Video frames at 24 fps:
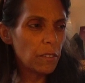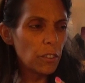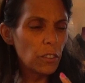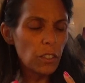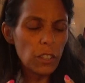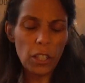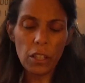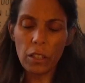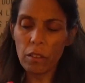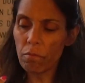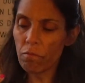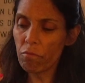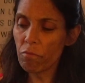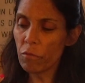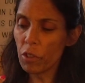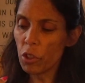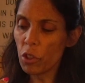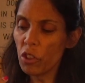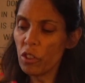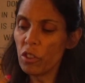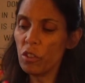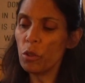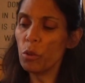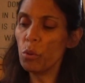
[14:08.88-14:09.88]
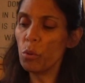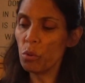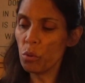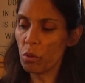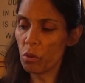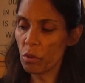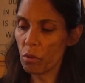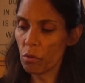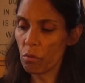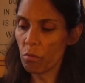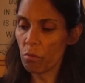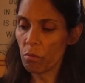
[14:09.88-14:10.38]
like good
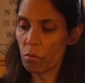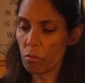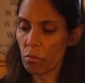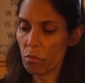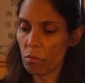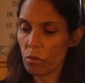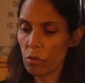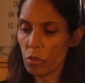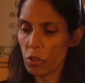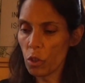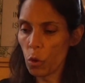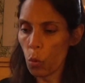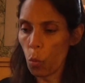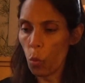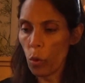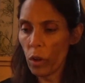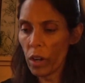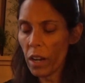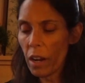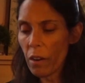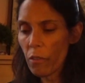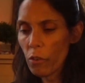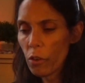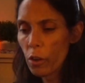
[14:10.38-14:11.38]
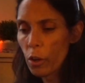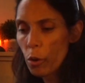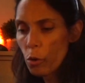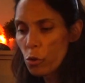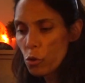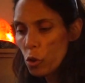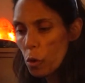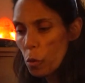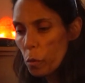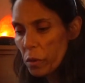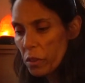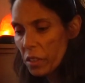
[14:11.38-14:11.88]
news. So whatever goes
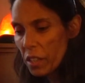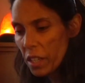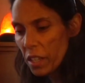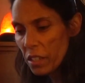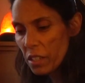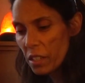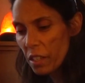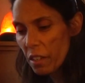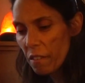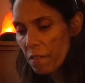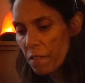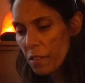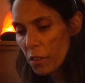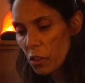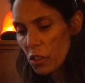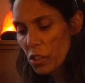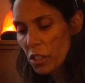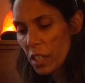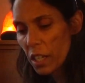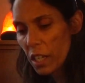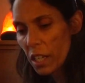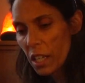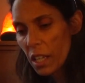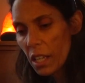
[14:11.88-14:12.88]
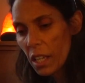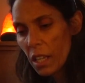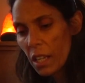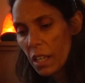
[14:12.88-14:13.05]
on with this, it feels like